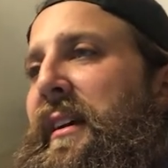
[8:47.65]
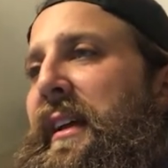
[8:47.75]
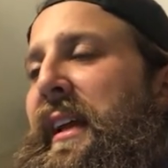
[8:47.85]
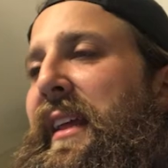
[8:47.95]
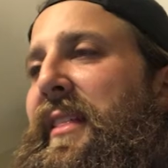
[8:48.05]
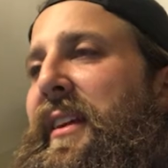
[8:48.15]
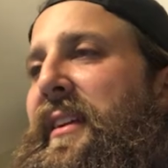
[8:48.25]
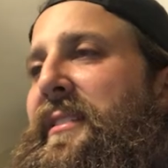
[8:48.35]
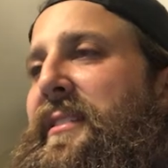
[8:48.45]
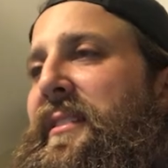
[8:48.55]
He
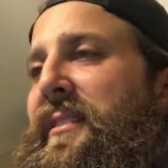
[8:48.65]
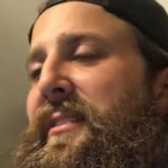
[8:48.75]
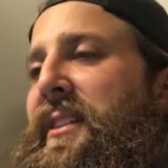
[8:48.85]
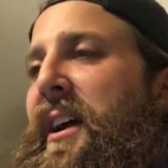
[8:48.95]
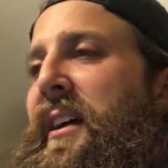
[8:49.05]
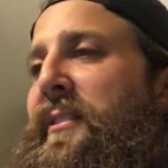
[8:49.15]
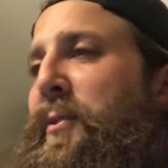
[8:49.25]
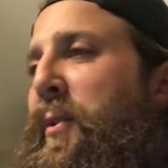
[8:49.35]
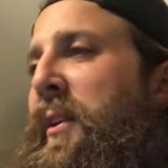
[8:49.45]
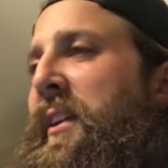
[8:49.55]
thinks signs
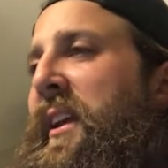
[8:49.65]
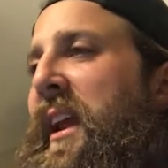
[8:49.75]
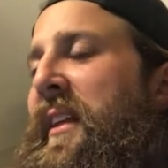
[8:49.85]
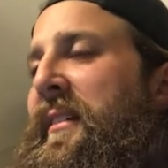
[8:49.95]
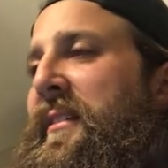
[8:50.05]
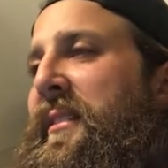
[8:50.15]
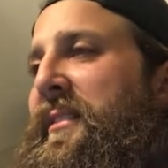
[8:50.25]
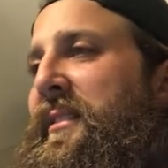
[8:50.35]
are indicating that this